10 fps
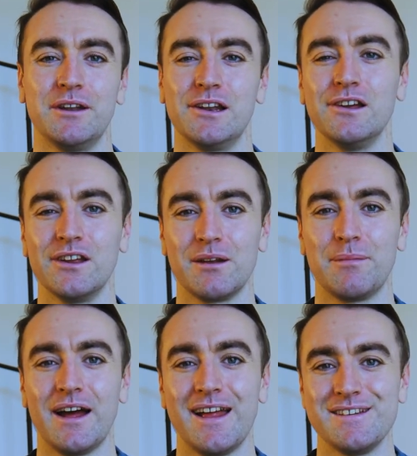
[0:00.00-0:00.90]
and learning
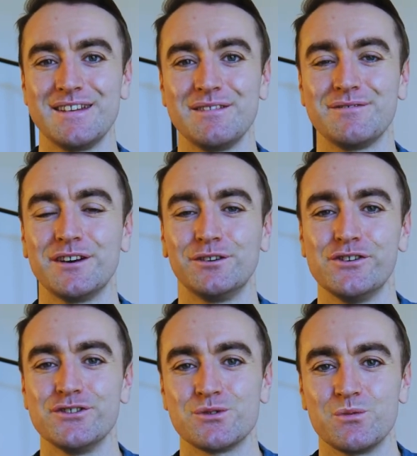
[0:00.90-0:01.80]
about ND
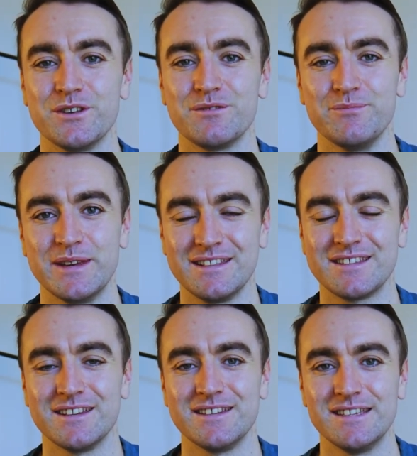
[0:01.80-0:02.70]
filters with me
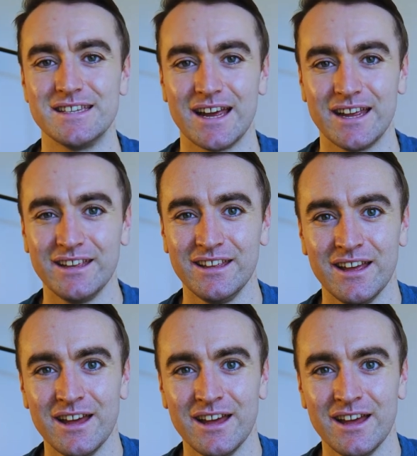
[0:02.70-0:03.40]
today.